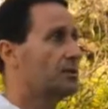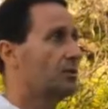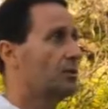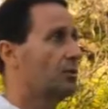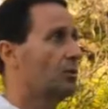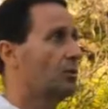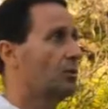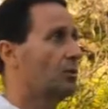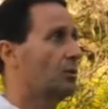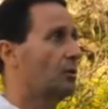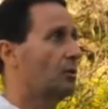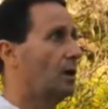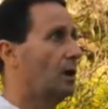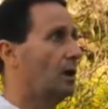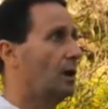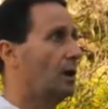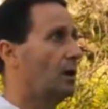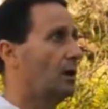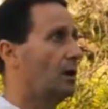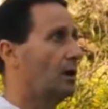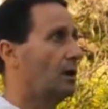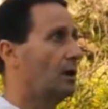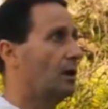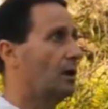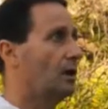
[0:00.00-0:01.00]
So
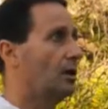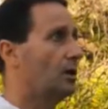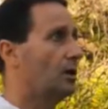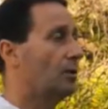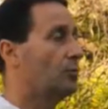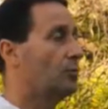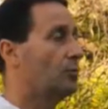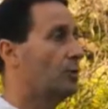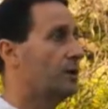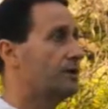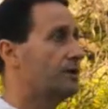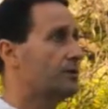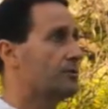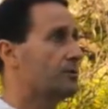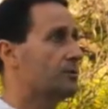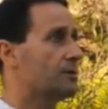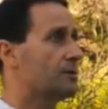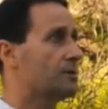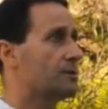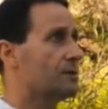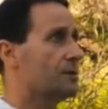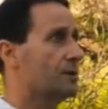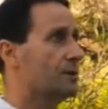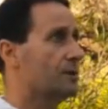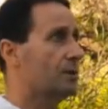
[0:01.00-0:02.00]
we
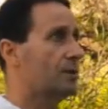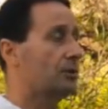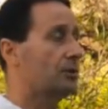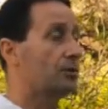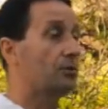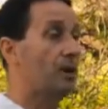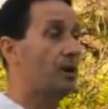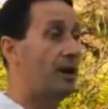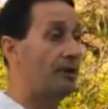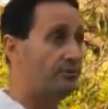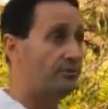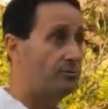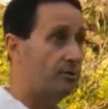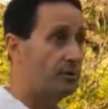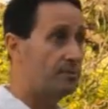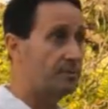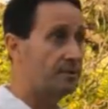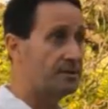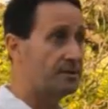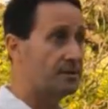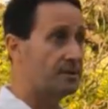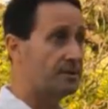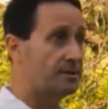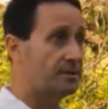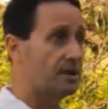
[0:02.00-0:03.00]
use a graph
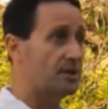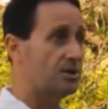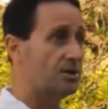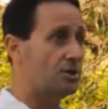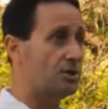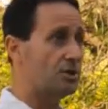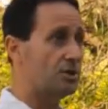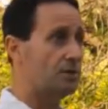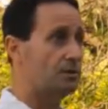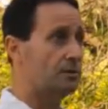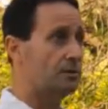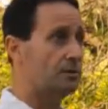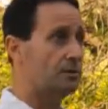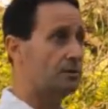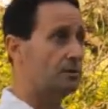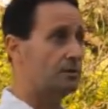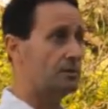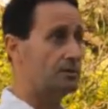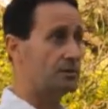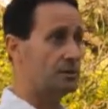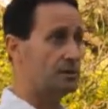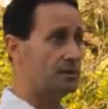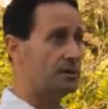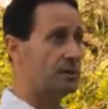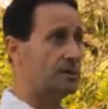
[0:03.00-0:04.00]
representation
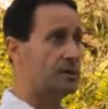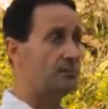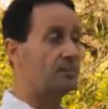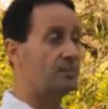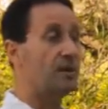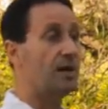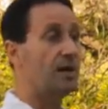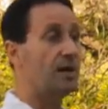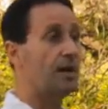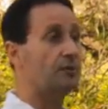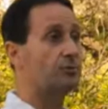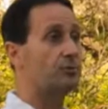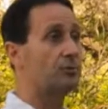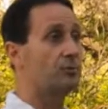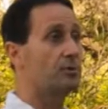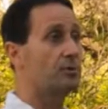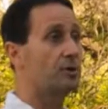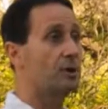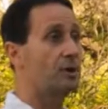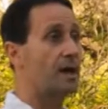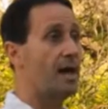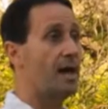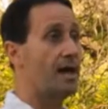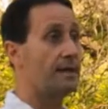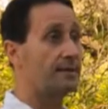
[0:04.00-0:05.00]
similar
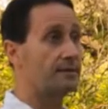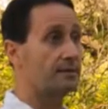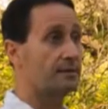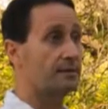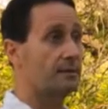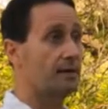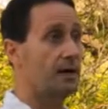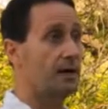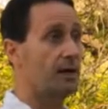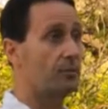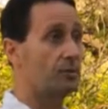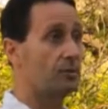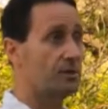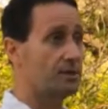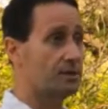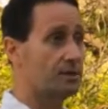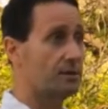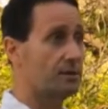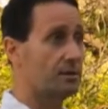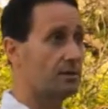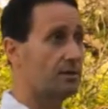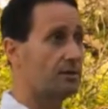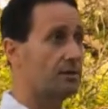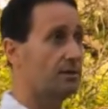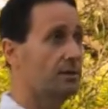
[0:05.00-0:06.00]
to the hand I
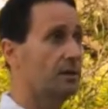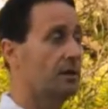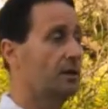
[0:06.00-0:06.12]
was